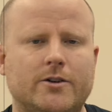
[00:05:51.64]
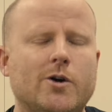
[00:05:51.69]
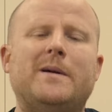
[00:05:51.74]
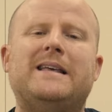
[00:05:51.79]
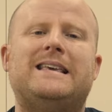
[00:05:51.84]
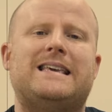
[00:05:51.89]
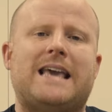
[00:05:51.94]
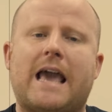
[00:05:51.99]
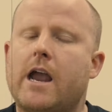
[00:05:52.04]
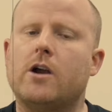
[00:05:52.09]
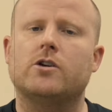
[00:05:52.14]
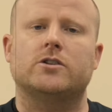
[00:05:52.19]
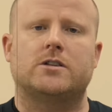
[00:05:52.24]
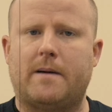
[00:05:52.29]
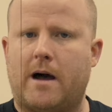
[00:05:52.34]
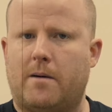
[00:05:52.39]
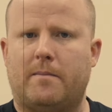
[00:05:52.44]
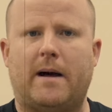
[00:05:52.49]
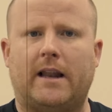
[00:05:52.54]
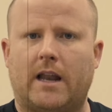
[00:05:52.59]
Nobody cares
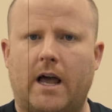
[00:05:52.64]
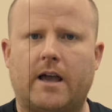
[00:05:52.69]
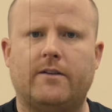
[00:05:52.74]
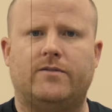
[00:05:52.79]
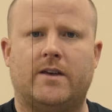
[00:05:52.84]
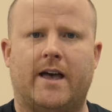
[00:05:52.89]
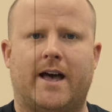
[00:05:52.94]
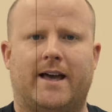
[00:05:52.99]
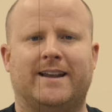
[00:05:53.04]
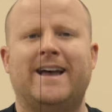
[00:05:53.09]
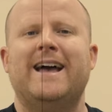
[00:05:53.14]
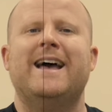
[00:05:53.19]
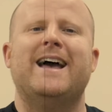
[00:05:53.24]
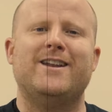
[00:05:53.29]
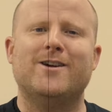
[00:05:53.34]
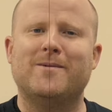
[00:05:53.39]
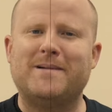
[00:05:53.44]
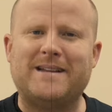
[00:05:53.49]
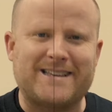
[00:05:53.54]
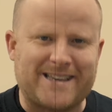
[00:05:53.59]
about my life yet.
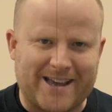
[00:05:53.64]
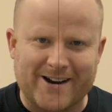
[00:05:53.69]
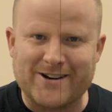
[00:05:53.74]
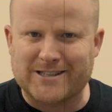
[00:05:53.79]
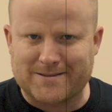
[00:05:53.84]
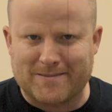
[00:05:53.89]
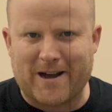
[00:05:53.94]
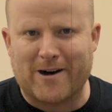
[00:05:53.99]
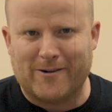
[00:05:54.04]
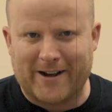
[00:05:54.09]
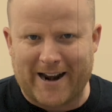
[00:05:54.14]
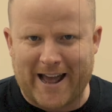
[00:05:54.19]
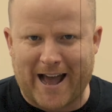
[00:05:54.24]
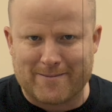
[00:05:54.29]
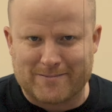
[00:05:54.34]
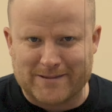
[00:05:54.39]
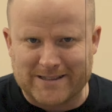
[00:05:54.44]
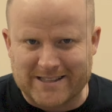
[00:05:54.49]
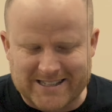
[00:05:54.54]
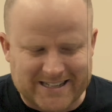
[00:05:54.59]
Nobody cares about what
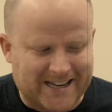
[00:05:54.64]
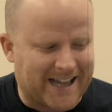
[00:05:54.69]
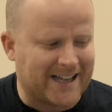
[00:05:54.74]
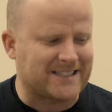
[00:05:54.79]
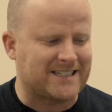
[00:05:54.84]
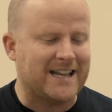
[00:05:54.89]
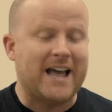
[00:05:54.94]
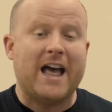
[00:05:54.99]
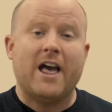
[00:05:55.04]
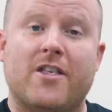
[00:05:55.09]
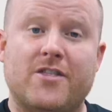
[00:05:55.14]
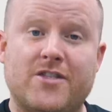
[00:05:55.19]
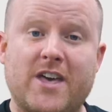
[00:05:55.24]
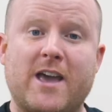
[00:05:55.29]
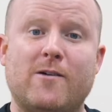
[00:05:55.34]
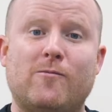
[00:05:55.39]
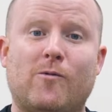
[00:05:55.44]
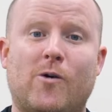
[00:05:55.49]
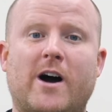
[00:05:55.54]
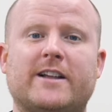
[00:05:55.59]
happens next. They
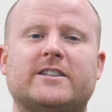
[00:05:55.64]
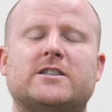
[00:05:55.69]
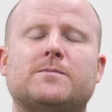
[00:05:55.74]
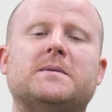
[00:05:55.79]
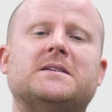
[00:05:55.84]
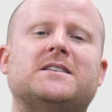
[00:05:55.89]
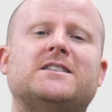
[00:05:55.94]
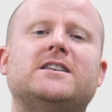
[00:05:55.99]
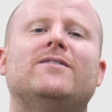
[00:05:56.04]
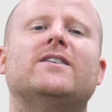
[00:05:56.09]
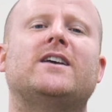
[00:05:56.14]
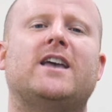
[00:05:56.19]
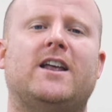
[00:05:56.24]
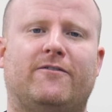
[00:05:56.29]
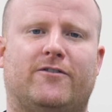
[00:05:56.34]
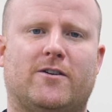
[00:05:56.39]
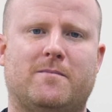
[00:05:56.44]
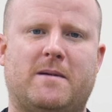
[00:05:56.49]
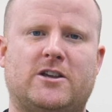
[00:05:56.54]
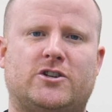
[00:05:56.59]
want specific
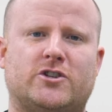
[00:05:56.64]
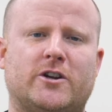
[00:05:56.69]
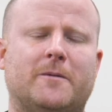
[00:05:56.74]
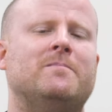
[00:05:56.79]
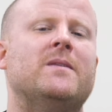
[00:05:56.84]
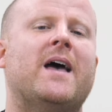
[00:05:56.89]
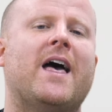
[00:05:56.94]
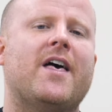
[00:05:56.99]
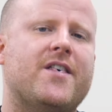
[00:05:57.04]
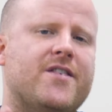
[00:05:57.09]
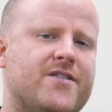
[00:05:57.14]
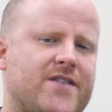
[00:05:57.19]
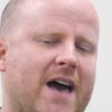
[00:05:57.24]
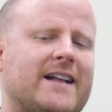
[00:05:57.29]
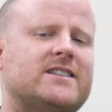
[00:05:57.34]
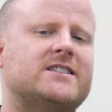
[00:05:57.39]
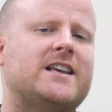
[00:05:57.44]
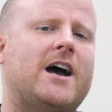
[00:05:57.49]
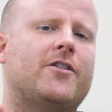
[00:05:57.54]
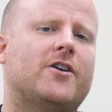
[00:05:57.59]
information.
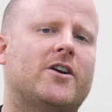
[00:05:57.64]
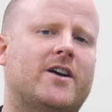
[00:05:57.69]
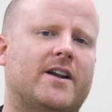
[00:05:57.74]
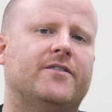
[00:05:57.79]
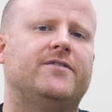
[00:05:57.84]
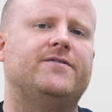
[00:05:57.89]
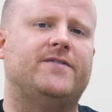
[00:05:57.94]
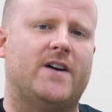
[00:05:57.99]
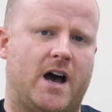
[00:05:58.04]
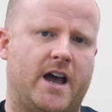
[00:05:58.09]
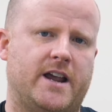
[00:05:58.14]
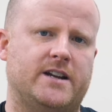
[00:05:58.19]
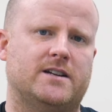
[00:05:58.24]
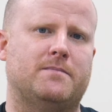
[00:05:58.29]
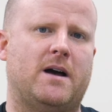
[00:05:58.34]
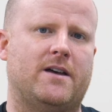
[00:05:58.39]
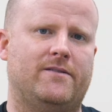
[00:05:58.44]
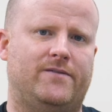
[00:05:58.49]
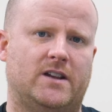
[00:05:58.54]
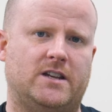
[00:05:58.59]
That's how they're gonna find
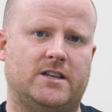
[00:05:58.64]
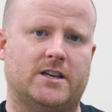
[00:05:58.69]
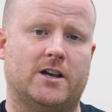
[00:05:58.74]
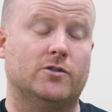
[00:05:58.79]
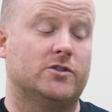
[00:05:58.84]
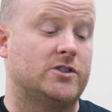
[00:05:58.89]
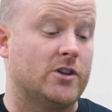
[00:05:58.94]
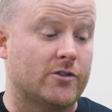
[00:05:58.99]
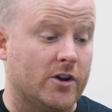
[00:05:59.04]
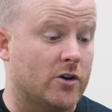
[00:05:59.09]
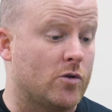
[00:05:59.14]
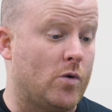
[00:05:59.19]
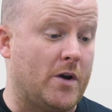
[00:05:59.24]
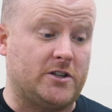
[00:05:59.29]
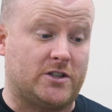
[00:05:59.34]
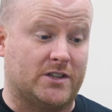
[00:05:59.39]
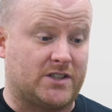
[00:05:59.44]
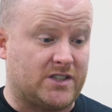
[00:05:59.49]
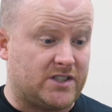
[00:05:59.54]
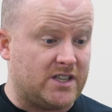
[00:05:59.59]
my video. So they're going
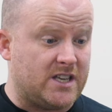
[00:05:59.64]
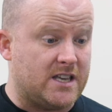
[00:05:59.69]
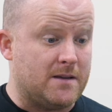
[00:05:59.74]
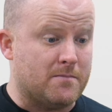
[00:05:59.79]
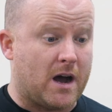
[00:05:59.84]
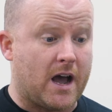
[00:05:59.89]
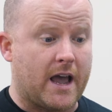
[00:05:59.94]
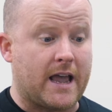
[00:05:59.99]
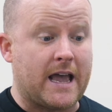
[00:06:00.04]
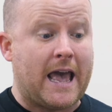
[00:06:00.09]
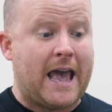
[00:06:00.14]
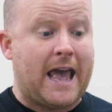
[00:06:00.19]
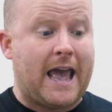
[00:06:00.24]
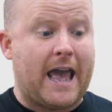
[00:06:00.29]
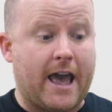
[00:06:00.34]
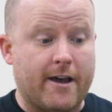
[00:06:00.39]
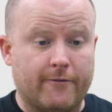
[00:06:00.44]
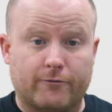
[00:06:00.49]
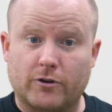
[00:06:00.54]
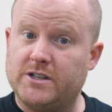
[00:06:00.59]
to see my
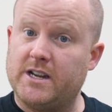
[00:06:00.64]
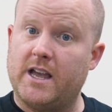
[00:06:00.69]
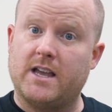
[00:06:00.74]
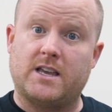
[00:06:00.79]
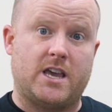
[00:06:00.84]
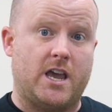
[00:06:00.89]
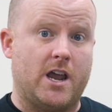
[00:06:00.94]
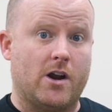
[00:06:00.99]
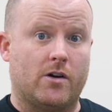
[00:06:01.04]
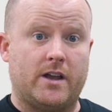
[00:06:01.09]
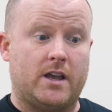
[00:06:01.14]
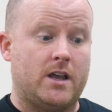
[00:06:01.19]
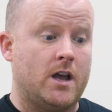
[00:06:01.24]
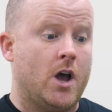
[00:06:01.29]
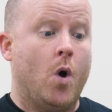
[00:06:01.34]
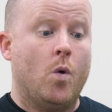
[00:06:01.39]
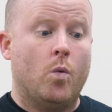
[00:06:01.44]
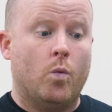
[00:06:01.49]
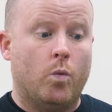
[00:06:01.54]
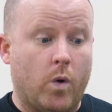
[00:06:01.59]
everyday carry,
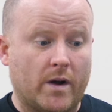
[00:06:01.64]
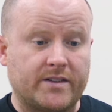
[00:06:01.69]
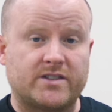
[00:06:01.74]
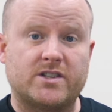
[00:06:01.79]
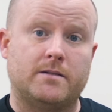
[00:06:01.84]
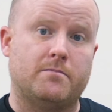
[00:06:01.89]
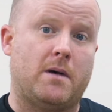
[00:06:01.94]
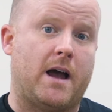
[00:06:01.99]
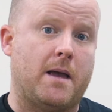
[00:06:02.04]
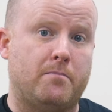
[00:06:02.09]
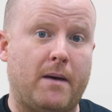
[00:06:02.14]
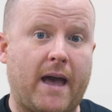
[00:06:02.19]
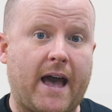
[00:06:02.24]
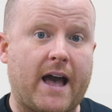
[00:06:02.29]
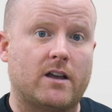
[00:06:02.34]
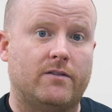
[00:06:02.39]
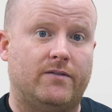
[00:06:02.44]
what's in my bag